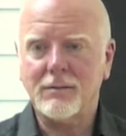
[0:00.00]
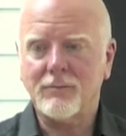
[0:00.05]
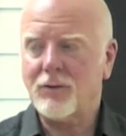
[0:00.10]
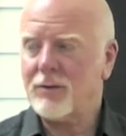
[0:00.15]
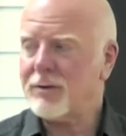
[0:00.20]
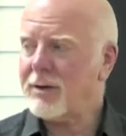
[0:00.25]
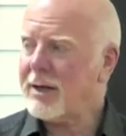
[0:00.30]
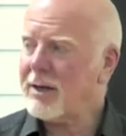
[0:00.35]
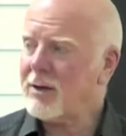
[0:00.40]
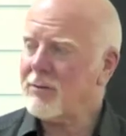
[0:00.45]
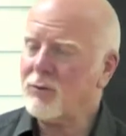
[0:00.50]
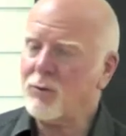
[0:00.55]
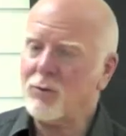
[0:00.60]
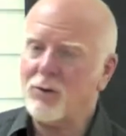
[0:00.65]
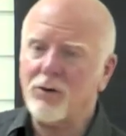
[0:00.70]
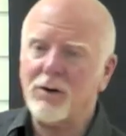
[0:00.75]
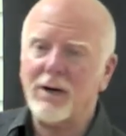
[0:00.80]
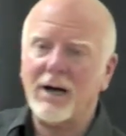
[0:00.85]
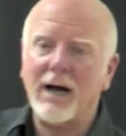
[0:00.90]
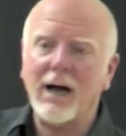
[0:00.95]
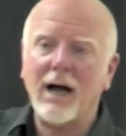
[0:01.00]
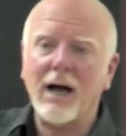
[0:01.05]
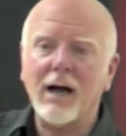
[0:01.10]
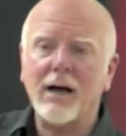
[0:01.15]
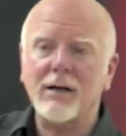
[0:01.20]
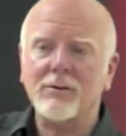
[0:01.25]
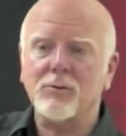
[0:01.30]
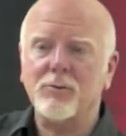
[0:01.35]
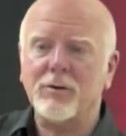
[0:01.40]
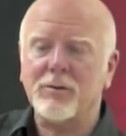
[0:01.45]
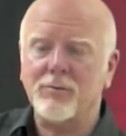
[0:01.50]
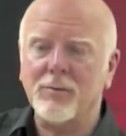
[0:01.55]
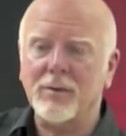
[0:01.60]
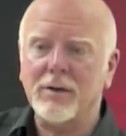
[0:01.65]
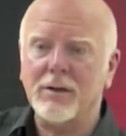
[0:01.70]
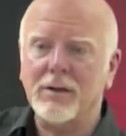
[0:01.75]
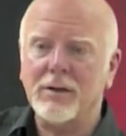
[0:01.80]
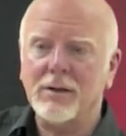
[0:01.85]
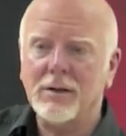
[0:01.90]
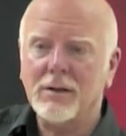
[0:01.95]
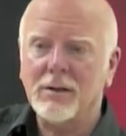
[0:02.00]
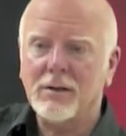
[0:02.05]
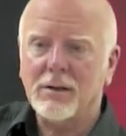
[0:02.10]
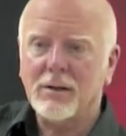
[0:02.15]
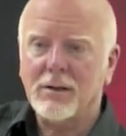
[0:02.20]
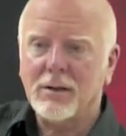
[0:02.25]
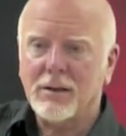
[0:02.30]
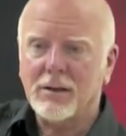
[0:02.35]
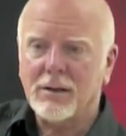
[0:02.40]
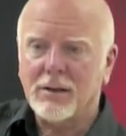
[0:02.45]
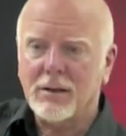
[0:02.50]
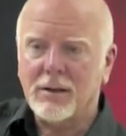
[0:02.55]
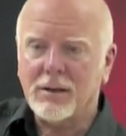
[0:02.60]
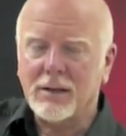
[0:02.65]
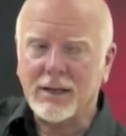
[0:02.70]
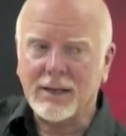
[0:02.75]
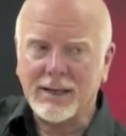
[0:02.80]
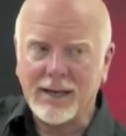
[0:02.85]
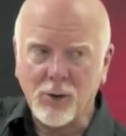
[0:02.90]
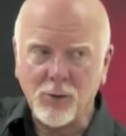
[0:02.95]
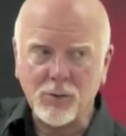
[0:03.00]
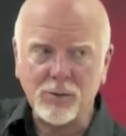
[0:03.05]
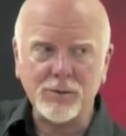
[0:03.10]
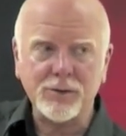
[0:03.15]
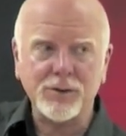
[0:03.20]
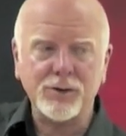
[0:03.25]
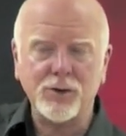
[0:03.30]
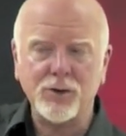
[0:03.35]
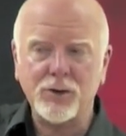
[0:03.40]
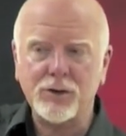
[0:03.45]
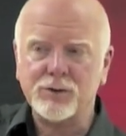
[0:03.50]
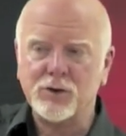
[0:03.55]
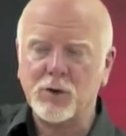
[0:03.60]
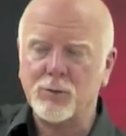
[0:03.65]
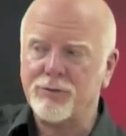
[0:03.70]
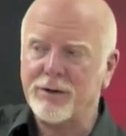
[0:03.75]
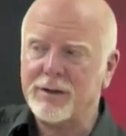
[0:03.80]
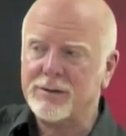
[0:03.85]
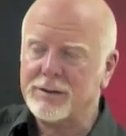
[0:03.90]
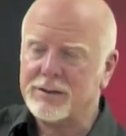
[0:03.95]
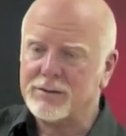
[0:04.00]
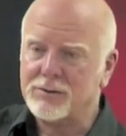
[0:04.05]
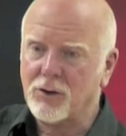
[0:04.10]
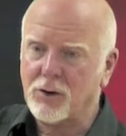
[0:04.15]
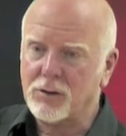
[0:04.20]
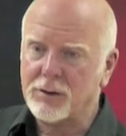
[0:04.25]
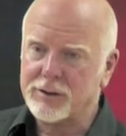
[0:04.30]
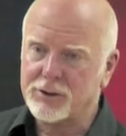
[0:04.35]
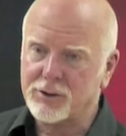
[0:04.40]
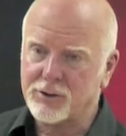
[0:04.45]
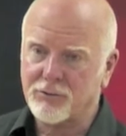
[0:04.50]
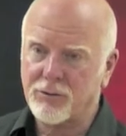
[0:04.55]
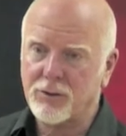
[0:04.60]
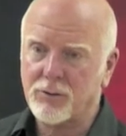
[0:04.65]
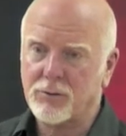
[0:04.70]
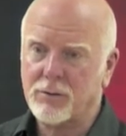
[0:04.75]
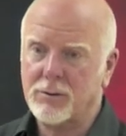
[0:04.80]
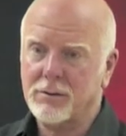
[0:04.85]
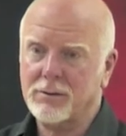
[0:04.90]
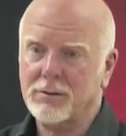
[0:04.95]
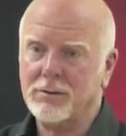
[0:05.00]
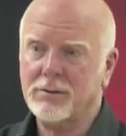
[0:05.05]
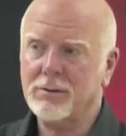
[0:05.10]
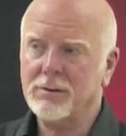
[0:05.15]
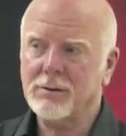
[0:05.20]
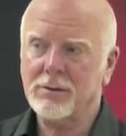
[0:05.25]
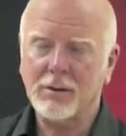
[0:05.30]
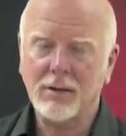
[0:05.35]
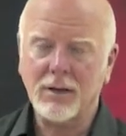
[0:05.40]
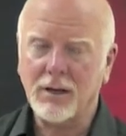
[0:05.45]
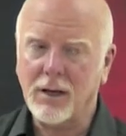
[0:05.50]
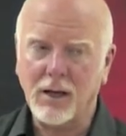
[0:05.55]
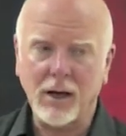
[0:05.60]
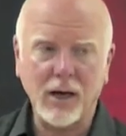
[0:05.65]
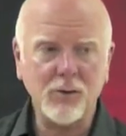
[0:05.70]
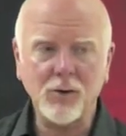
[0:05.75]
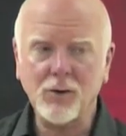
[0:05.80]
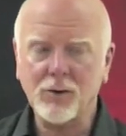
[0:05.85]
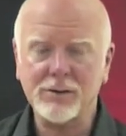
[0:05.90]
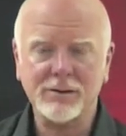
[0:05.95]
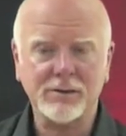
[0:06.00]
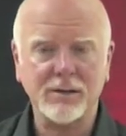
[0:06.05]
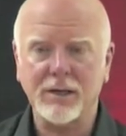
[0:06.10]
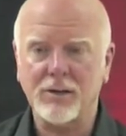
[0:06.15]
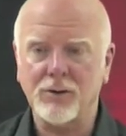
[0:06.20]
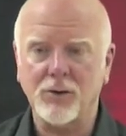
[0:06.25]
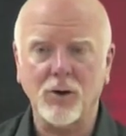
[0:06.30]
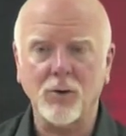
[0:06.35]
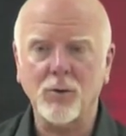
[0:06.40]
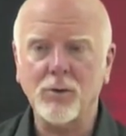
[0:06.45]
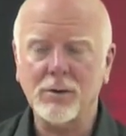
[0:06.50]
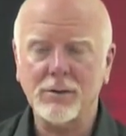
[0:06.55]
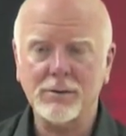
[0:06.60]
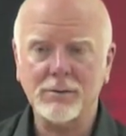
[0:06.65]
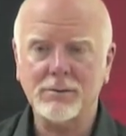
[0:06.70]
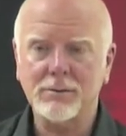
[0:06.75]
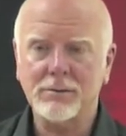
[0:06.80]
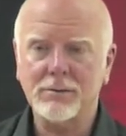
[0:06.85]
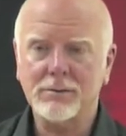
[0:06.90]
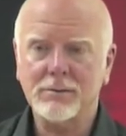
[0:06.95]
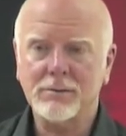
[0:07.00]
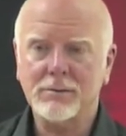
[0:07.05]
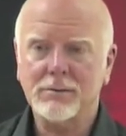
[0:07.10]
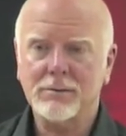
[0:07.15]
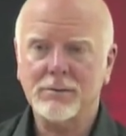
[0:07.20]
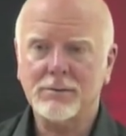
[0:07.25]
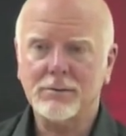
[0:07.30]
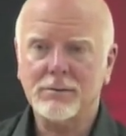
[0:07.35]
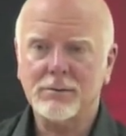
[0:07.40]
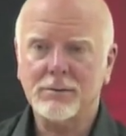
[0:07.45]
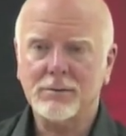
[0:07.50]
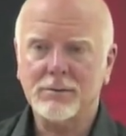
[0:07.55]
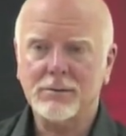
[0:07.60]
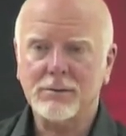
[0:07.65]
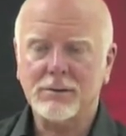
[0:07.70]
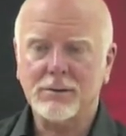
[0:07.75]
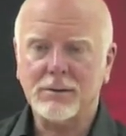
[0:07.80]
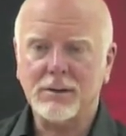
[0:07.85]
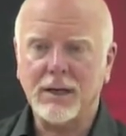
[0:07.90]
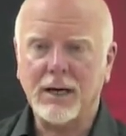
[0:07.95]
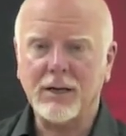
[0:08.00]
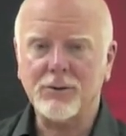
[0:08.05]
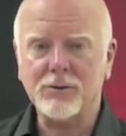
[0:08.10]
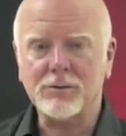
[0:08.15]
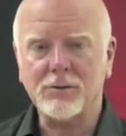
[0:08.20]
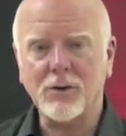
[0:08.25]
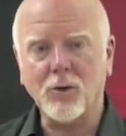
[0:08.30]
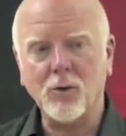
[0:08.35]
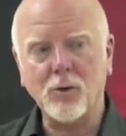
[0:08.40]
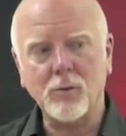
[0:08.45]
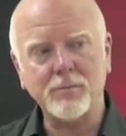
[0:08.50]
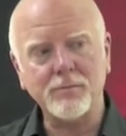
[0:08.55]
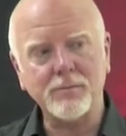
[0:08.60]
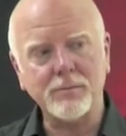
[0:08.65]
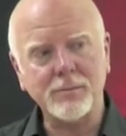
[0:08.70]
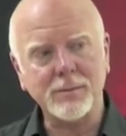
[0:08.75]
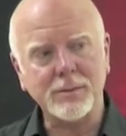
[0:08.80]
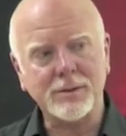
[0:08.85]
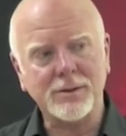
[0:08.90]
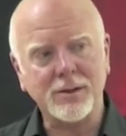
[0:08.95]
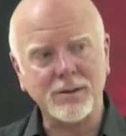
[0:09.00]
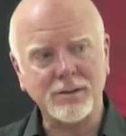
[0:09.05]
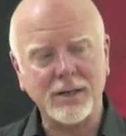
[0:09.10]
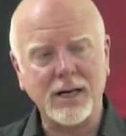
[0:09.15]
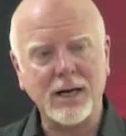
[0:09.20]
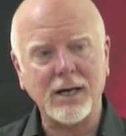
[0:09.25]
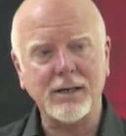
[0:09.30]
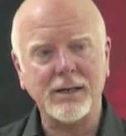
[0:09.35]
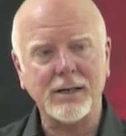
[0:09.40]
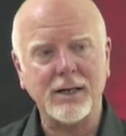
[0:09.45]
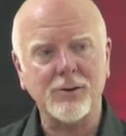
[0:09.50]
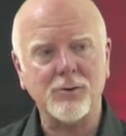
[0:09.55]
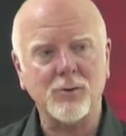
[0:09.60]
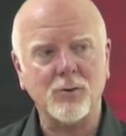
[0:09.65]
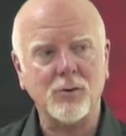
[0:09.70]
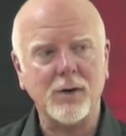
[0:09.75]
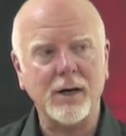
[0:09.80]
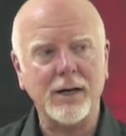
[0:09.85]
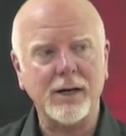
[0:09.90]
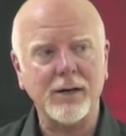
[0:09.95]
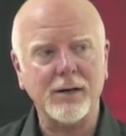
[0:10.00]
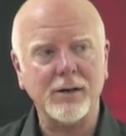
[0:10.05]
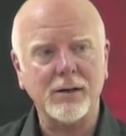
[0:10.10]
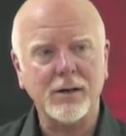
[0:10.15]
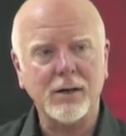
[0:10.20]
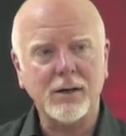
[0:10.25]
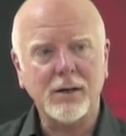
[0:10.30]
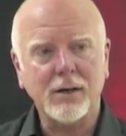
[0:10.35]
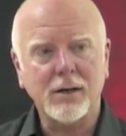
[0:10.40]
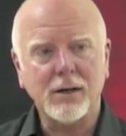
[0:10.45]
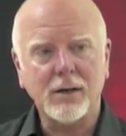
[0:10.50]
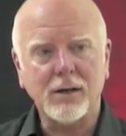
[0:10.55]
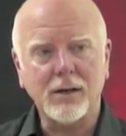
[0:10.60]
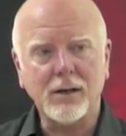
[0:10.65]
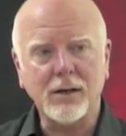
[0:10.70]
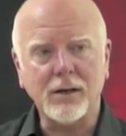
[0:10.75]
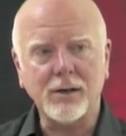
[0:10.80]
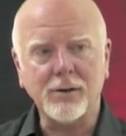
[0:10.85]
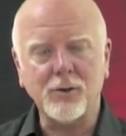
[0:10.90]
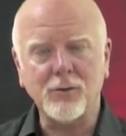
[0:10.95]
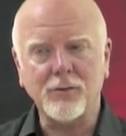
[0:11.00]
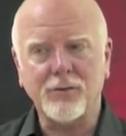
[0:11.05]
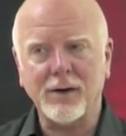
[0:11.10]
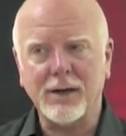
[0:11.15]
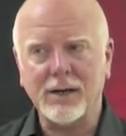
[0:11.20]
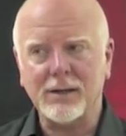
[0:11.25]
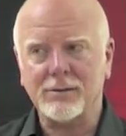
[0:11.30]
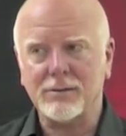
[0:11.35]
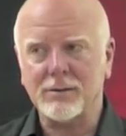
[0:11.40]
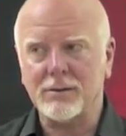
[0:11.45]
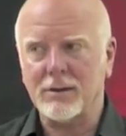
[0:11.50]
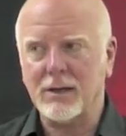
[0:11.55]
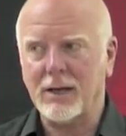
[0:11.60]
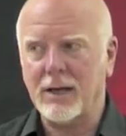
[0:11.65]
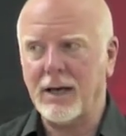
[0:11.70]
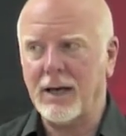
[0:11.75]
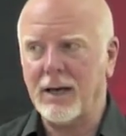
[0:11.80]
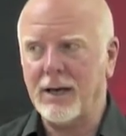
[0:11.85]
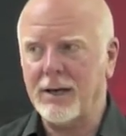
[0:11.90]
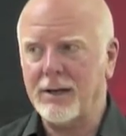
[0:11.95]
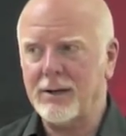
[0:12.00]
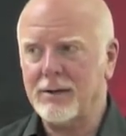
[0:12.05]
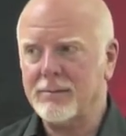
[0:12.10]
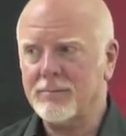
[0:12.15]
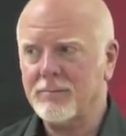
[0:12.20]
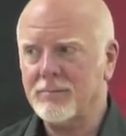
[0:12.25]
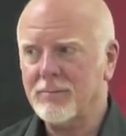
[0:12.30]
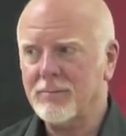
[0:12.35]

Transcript: For they have worked hard with me countless years to bring this knowledge through. I'm not going to say no. I just hope tonight, in a way, you've had an